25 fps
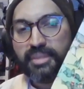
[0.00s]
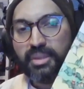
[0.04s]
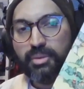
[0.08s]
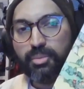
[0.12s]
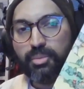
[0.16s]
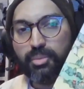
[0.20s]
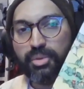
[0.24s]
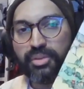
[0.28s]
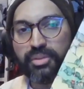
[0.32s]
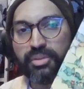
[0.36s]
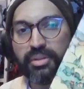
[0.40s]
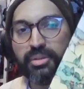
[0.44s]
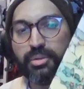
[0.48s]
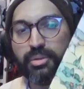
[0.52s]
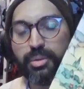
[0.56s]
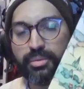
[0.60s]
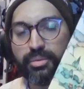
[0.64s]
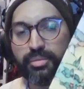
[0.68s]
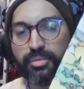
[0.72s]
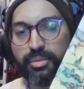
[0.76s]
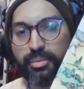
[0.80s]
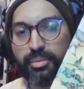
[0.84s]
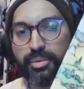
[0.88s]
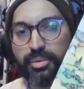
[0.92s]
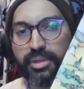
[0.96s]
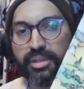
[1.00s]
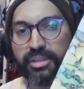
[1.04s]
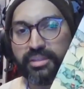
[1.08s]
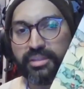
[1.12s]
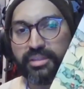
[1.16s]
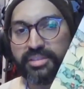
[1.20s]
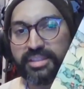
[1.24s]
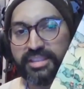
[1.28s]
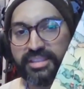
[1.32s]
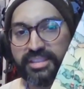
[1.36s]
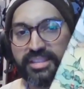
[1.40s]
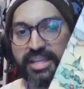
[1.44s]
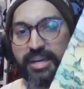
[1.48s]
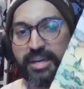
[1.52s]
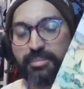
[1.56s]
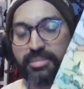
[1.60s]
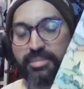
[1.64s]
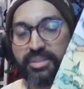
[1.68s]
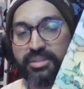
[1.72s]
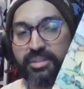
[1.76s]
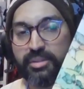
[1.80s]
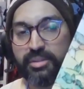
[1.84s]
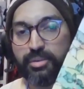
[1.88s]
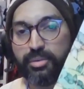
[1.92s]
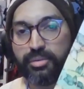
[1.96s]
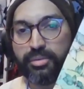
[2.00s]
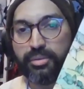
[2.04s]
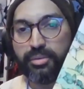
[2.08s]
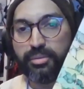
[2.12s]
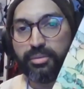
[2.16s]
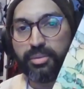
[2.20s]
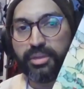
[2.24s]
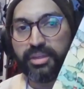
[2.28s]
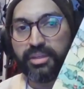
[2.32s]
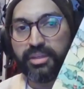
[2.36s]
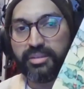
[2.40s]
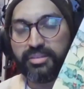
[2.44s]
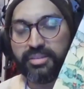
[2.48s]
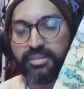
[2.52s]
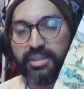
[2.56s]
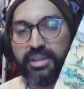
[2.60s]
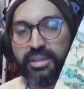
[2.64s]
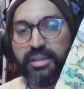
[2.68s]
with the Lord of the Rings, adapting the Lord of the Rings